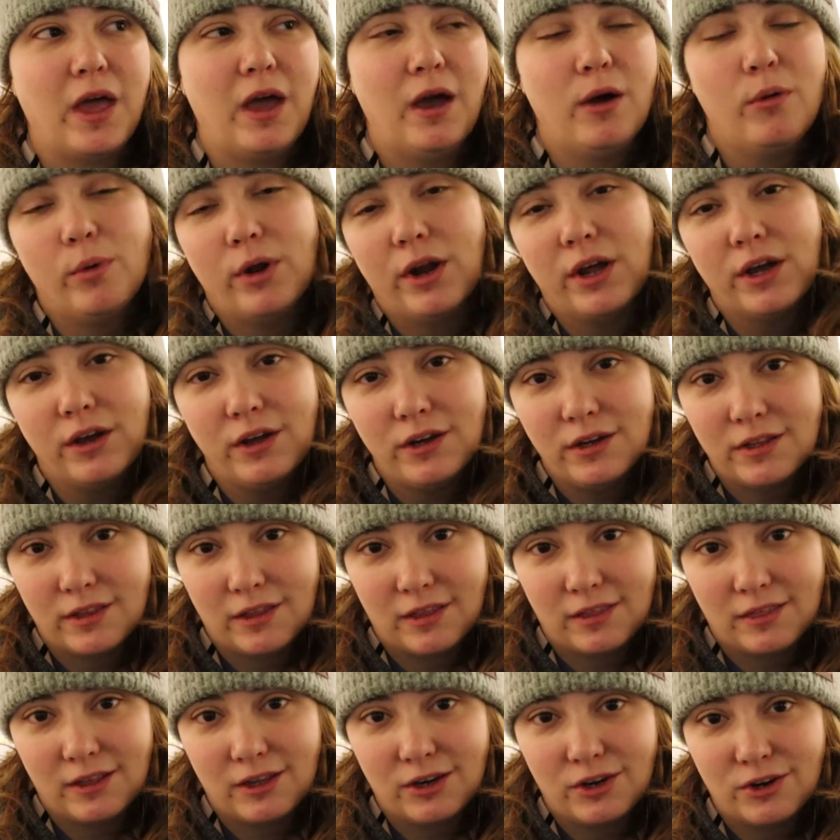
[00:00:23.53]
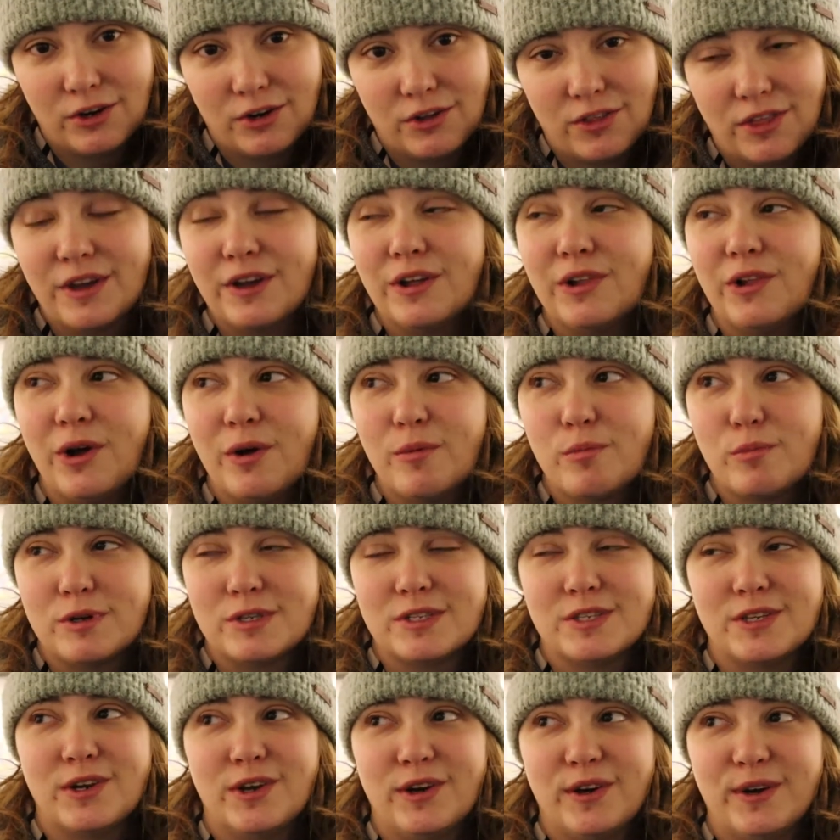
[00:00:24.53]
and when I got to the theater the alarm
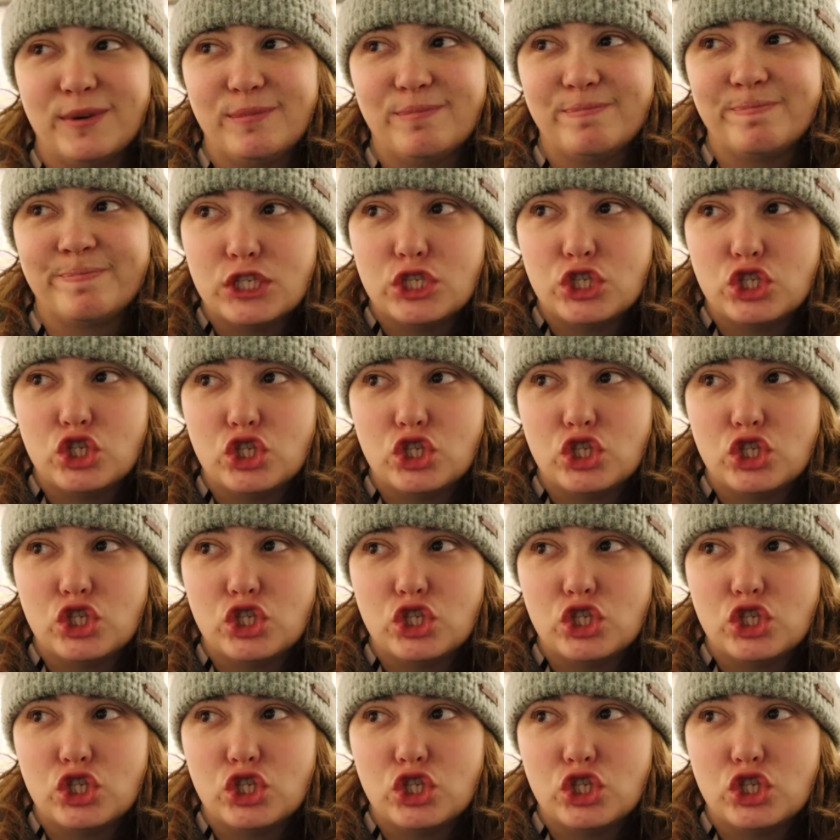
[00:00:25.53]
wasn't on